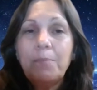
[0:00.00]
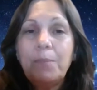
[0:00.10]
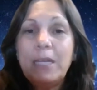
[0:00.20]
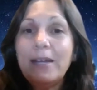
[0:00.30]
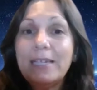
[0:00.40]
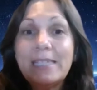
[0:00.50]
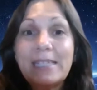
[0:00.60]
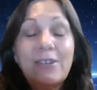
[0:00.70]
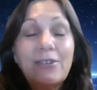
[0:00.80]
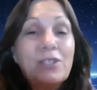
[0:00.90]

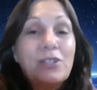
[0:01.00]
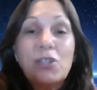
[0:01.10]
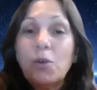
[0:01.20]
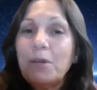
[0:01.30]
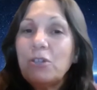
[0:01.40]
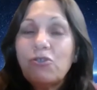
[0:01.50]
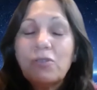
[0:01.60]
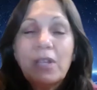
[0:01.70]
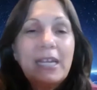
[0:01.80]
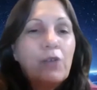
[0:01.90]
because there's so
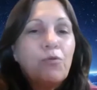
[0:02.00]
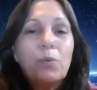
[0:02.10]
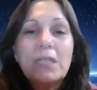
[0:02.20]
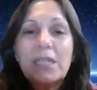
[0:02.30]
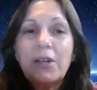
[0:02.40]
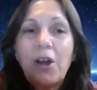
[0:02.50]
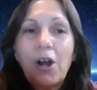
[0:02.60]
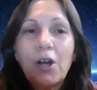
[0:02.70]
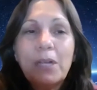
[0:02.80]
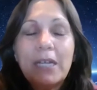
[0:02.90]
much, like, everyone's in
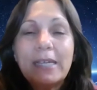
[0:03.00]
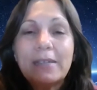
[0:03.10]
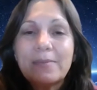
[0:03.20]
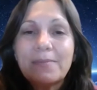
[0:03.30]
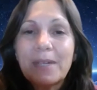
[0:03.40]
harmony.